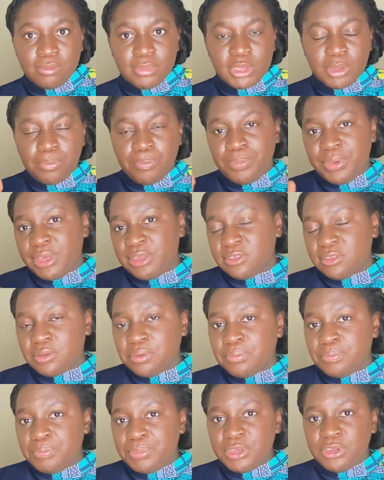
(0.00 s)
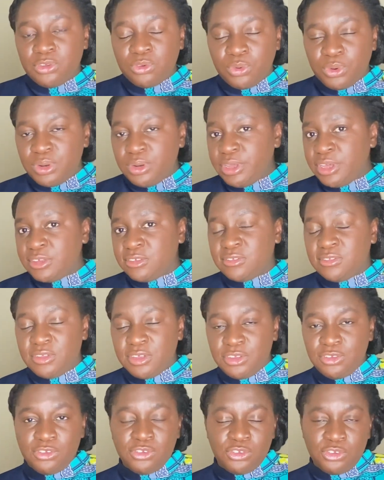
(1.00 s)
best Bitcoin
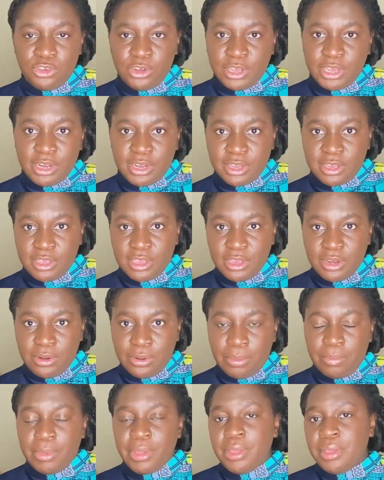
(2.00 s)
exchange United Kingdom,